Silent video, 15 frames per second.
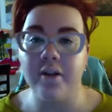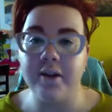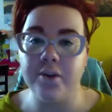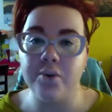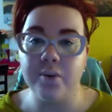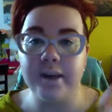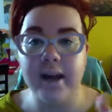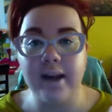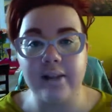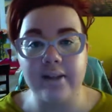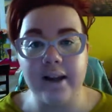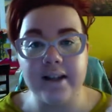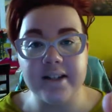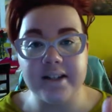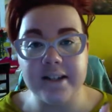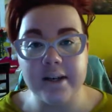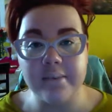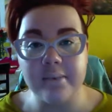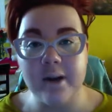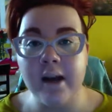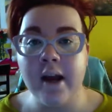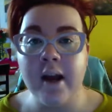then you can let
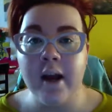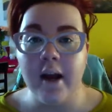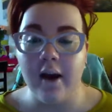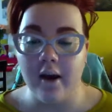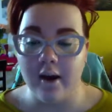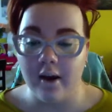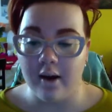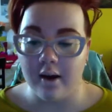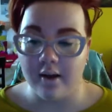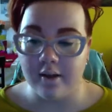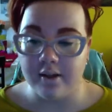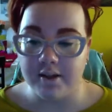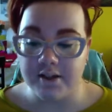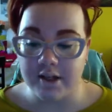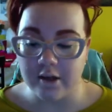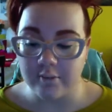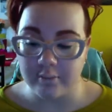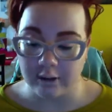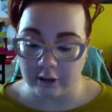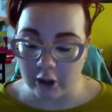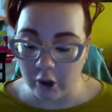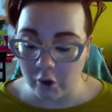them down
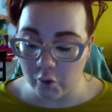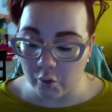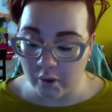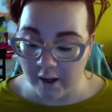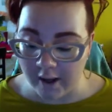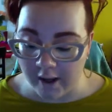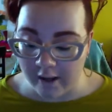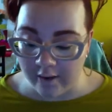below.